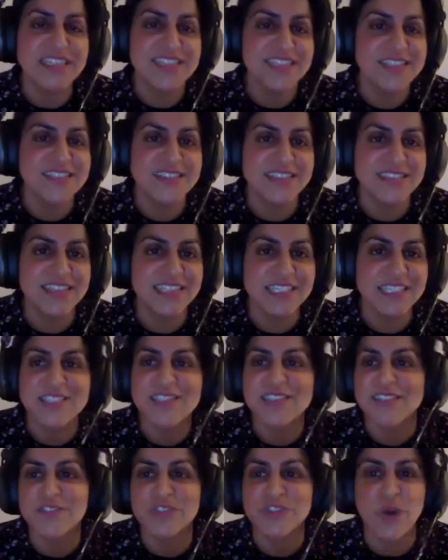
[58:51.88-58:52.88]
this
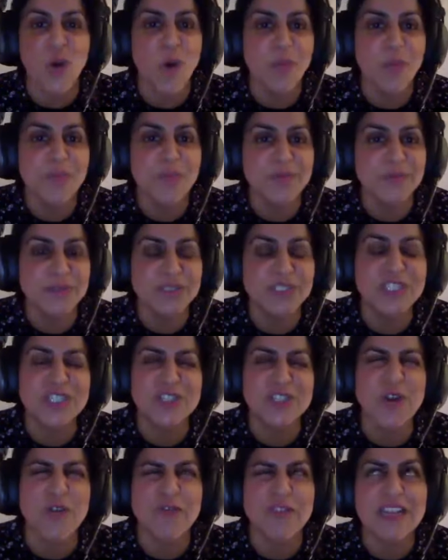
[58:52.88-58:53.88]
this job, which
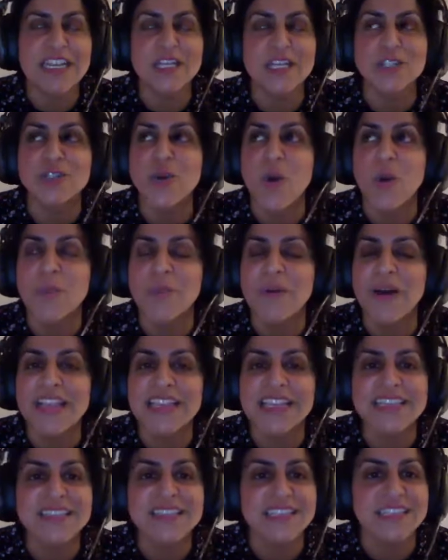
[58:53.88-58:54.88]
is not really a job, I
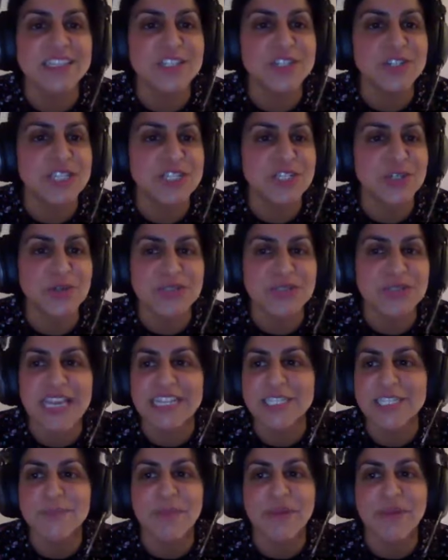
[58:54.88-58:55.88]
guess, in a traditional
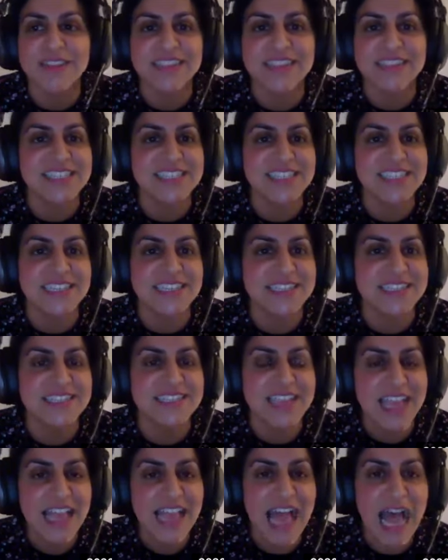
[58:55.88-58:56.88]
sense, but this is
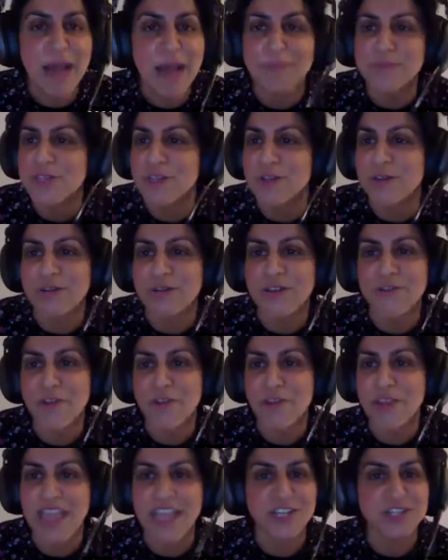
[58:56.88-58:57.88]
absolutely a
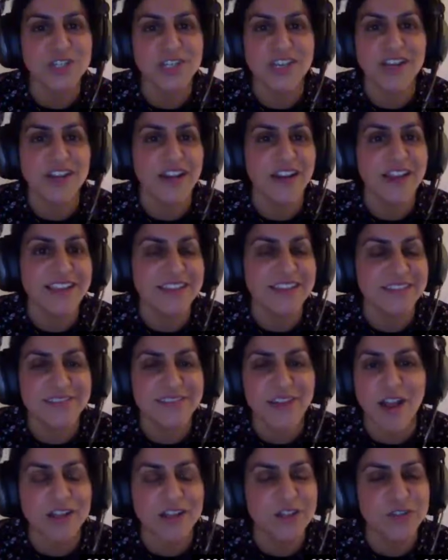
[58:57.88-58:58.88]
vocation. And I,
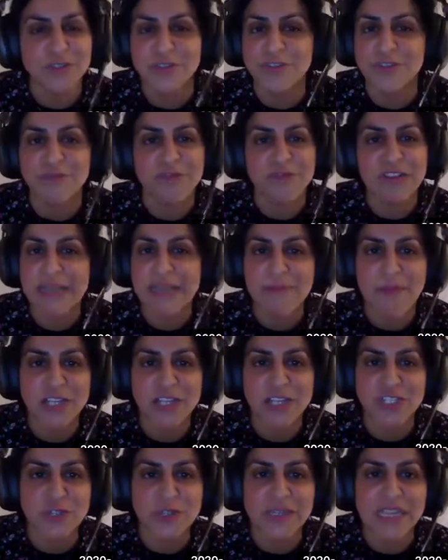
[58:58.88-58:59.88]
I couldn't really
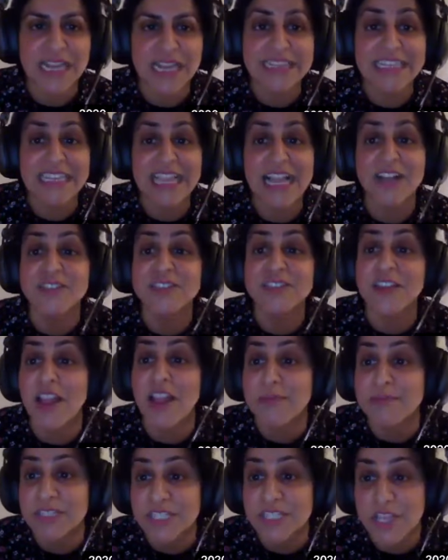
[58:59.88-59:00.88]
imagine doing anything else. And
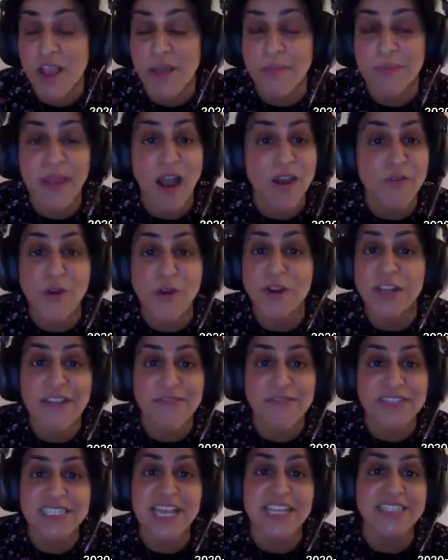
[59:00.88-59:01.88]
I'm determined, I've only
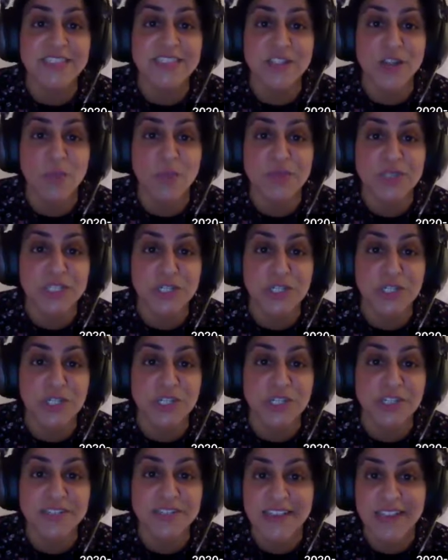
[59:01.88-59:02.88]
ever sat in the opposition